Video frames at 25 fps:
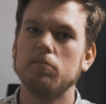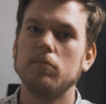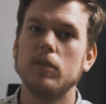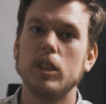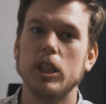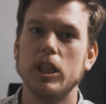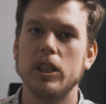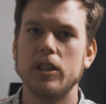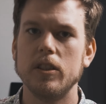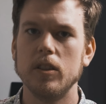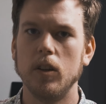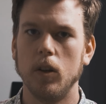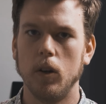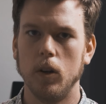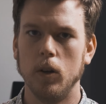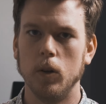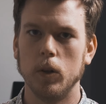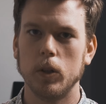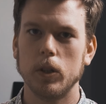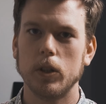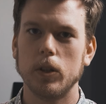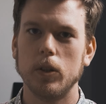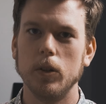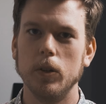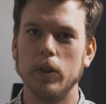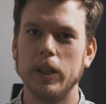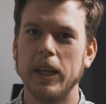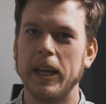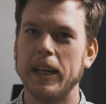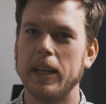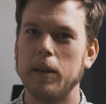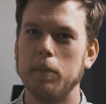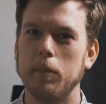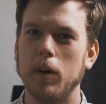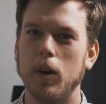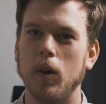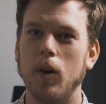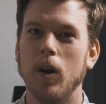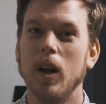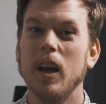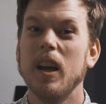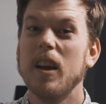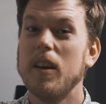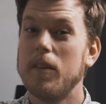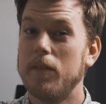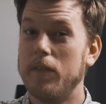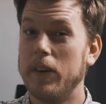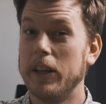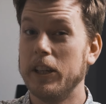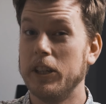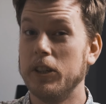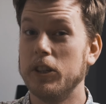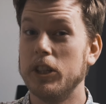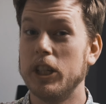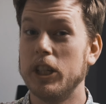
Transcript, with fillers: just not look good anymore when you